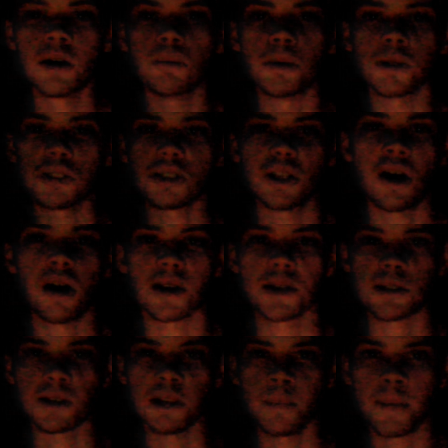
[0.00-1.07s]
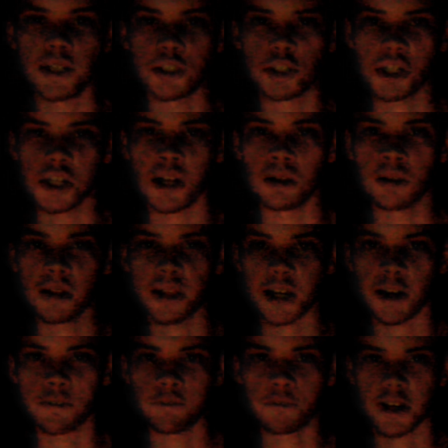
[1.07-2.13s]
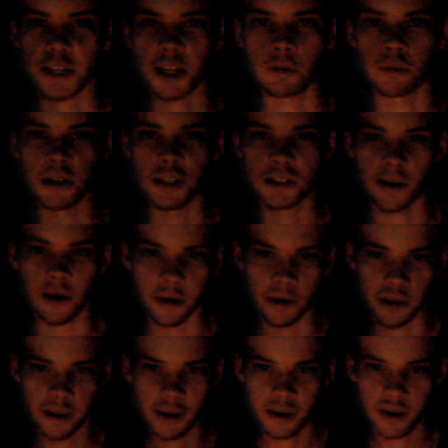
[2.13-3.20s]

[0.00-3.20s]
which honestly makes Sheeta look like a fucking retard.